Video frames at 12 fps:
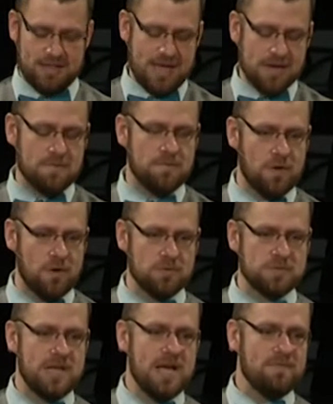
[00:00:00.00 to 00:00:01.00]
think of
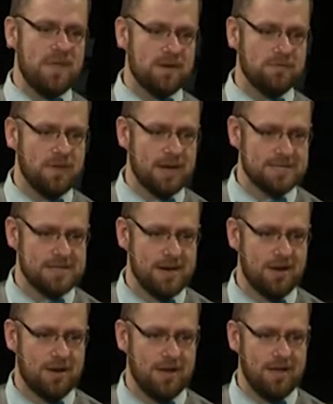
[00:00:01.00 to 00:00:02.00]
those that have led us
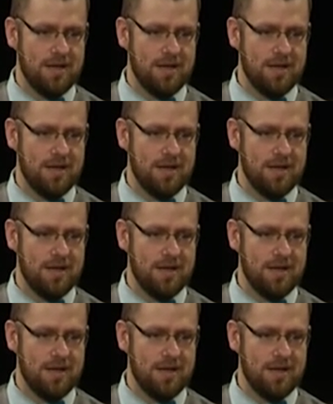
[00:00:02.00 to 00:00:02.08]
here.